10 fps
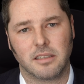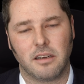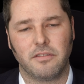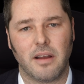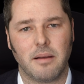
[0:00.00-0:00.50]
our
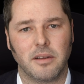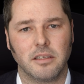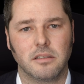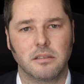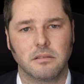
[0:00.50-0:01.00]

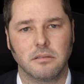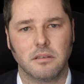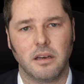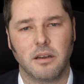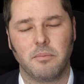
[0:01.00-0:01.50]
families,
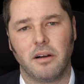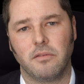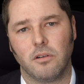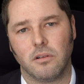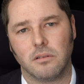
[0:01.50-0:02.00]
and above
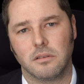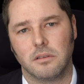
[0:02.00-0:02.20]
all,